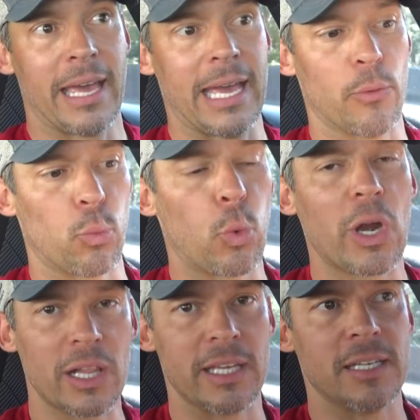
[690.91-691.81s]
and
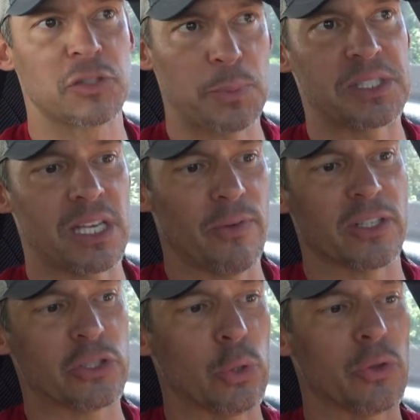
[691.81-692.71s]
really
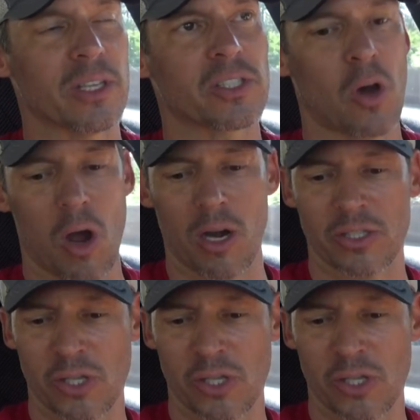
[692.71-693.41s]
specific to this car.